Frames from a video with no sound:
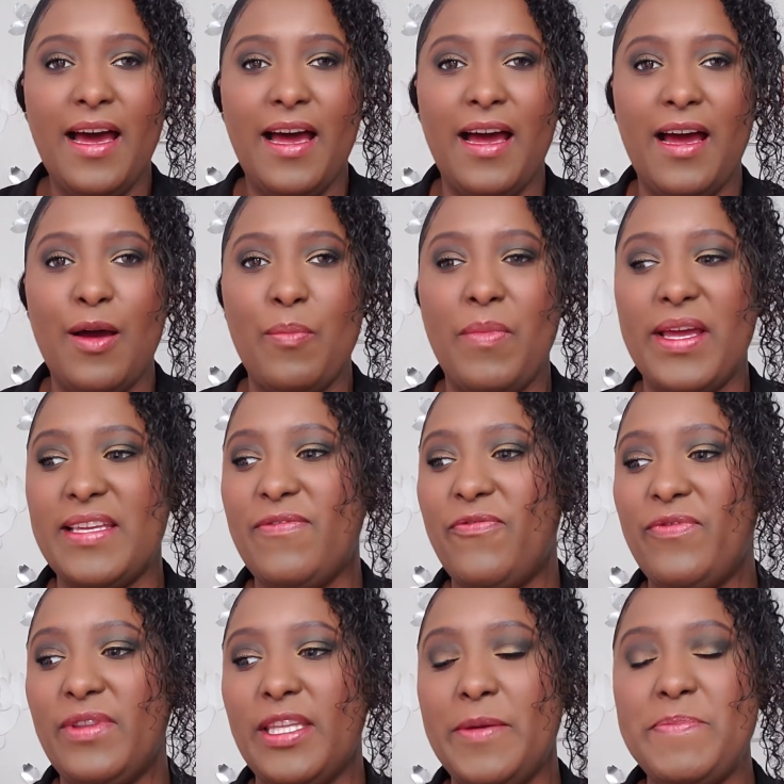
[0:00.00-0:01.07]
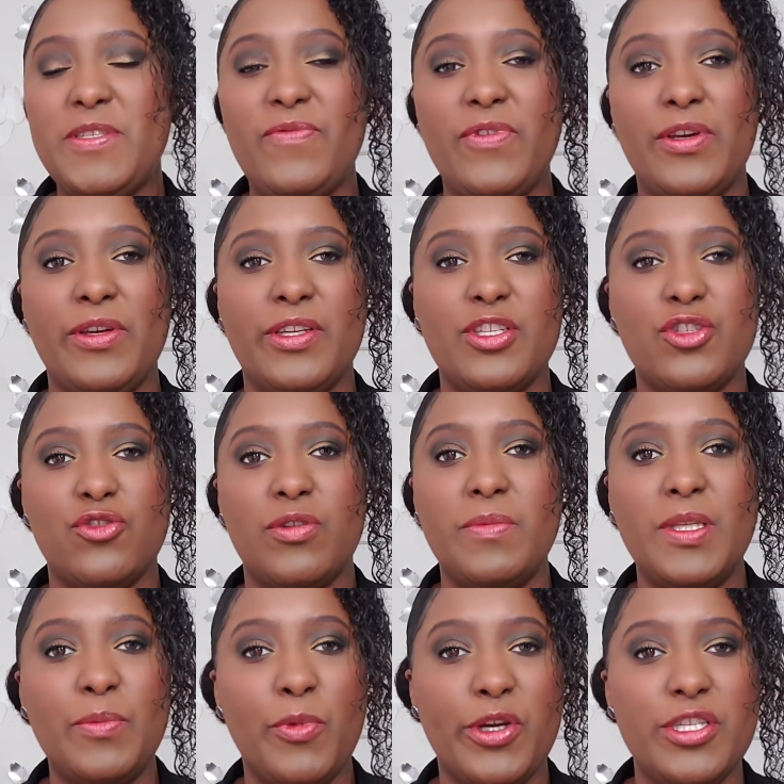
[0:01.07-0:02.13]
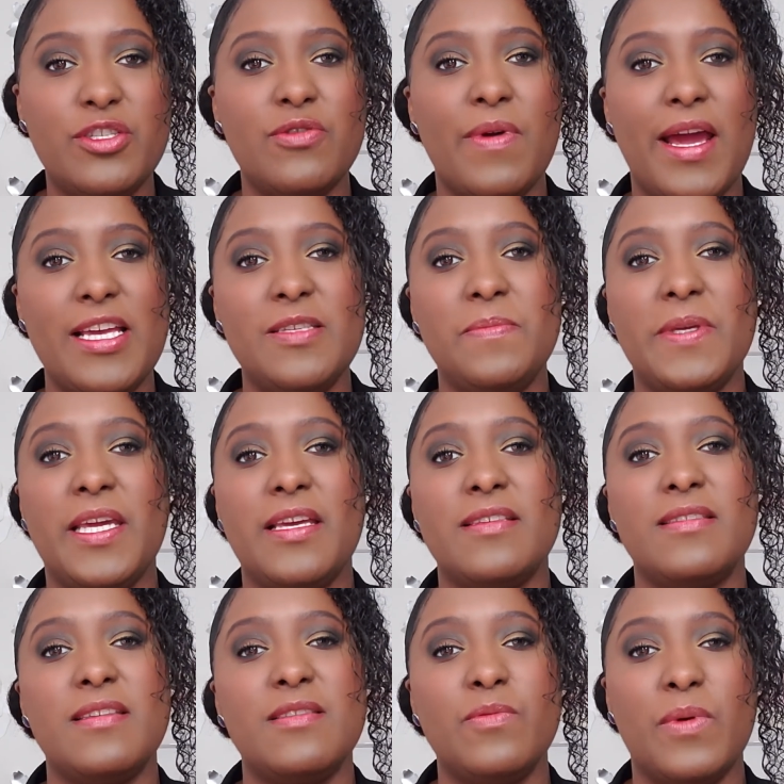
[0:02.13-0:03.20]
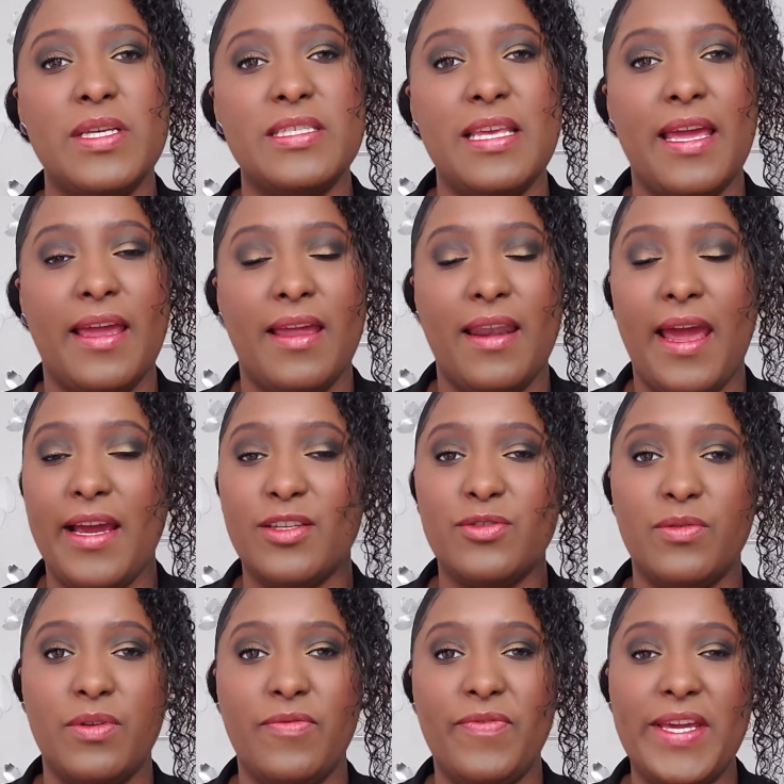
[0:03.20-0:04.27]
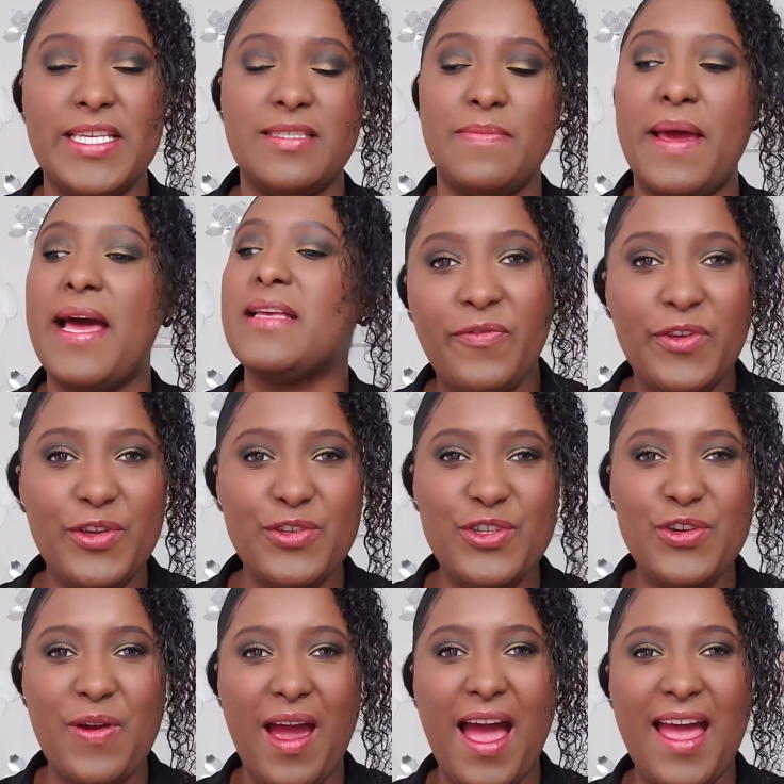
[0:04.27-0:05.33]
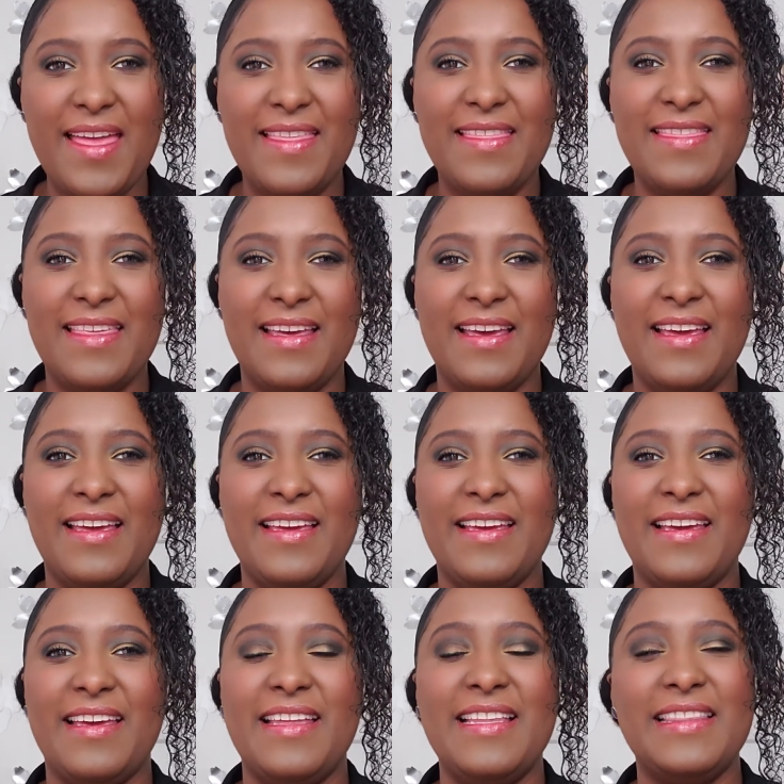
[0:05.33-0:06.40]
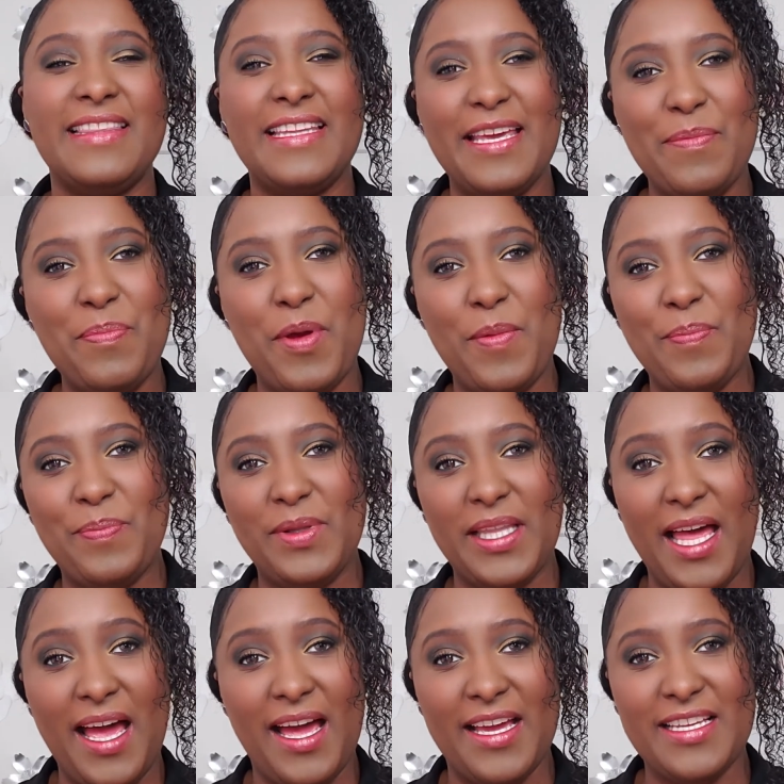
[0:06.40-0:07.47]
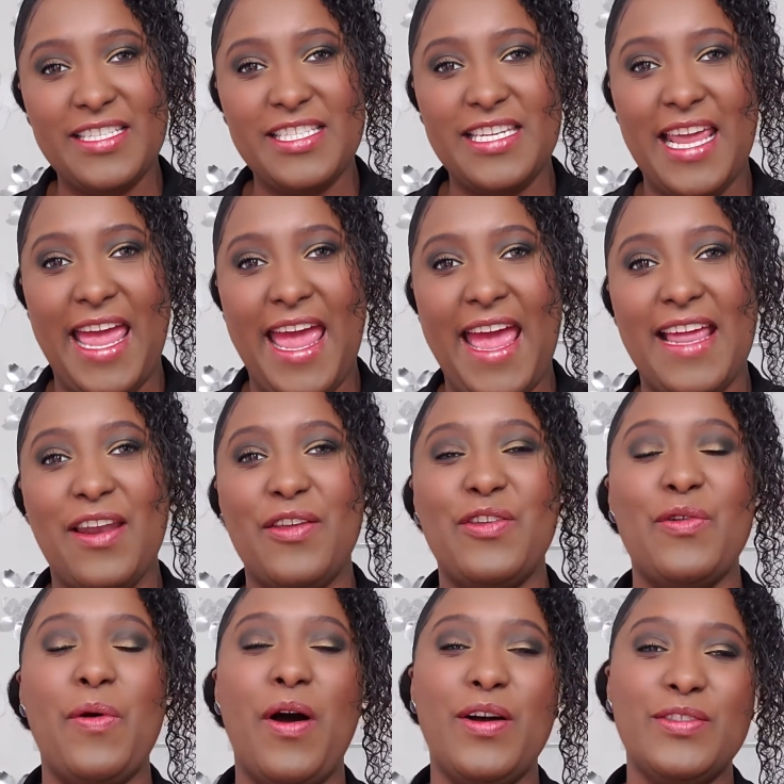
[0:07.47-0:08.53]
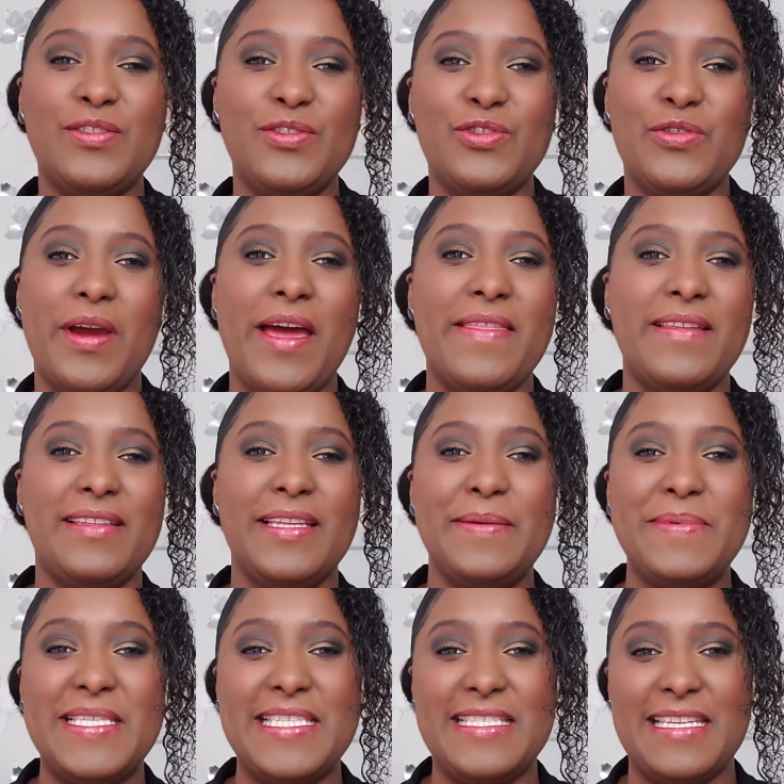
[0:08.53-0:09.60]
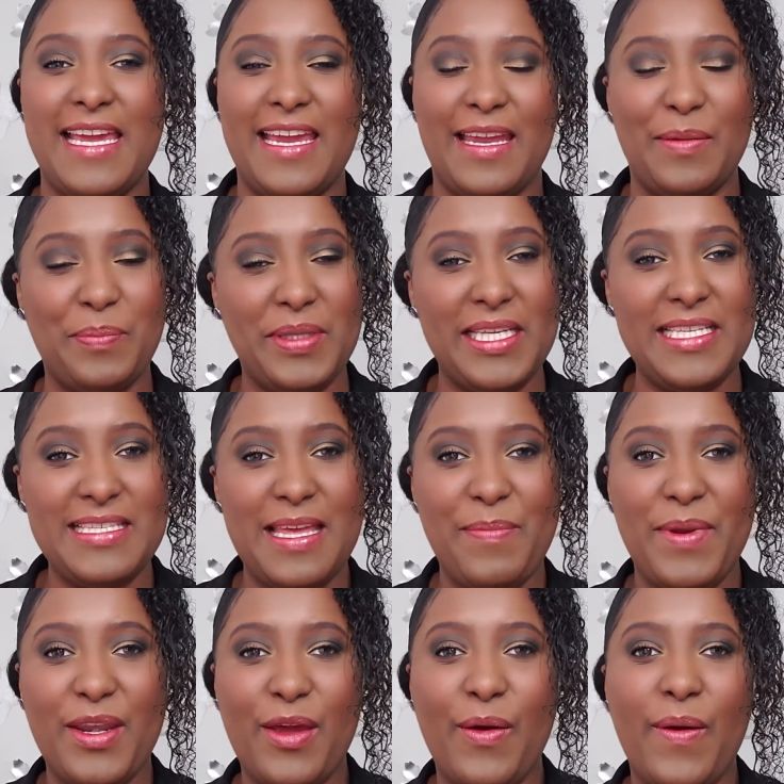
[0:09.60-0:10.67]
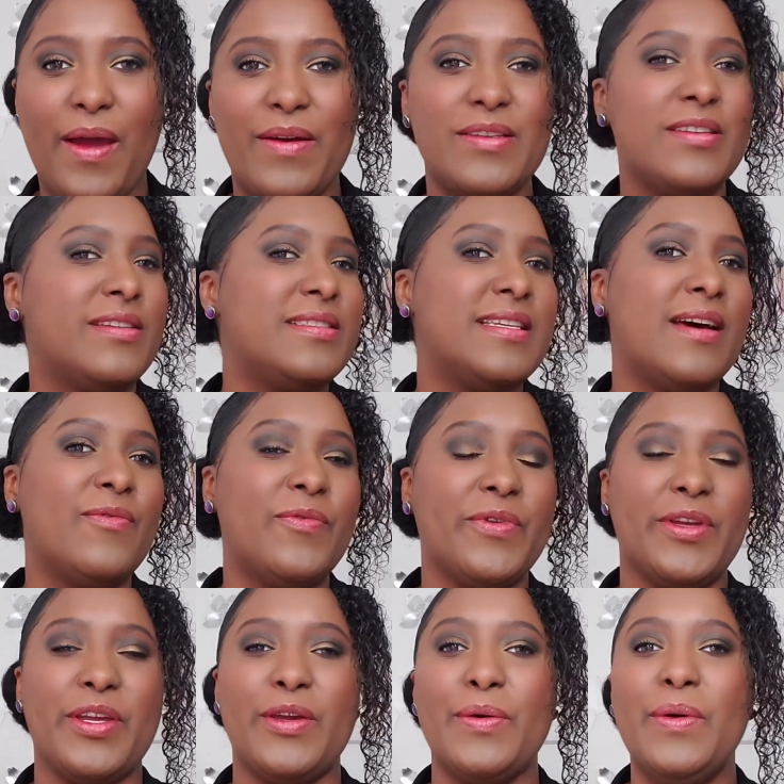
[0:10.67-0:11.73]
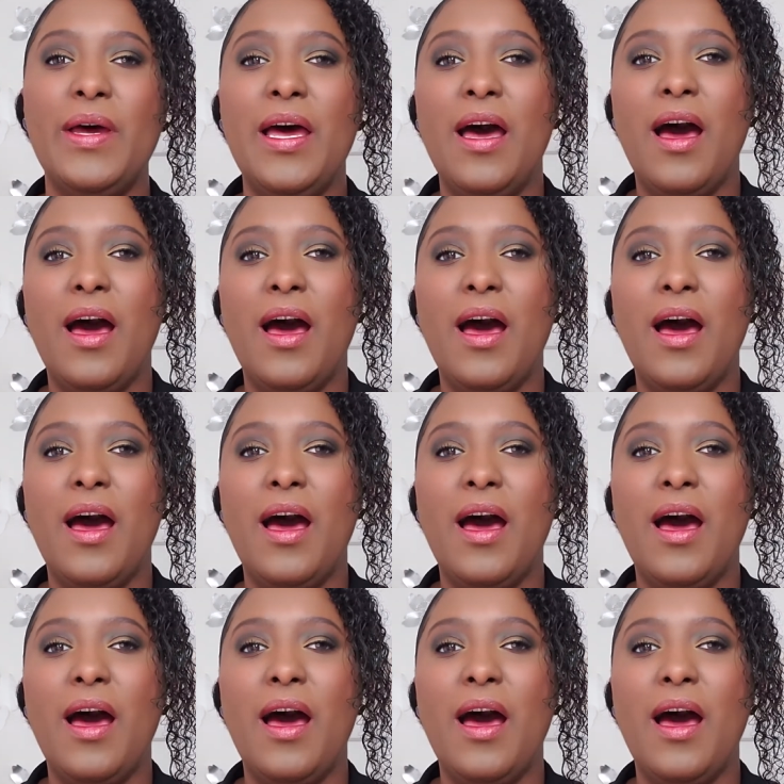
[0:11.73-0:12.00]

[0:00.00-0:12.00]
My lips feel extremely moisturized because this was an actual face mask. If you try the lip blush and you also try the lip stain, please let me know how it turns out for you.